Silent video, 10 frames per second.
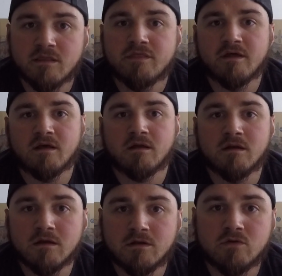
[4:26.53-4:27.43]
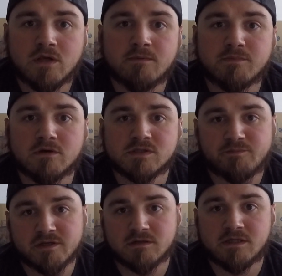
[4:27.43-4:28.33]
then you keep those
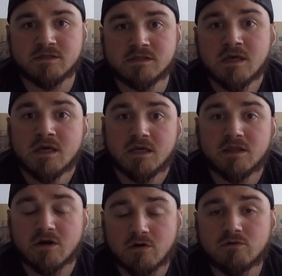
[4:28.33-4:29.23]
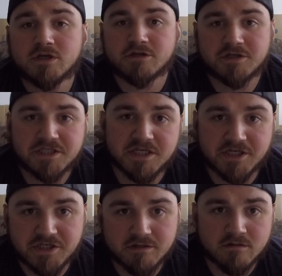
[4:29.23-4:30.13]
buildings in their own
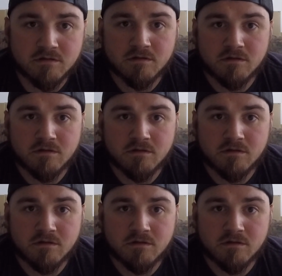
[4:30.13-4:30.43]
jurisdiction.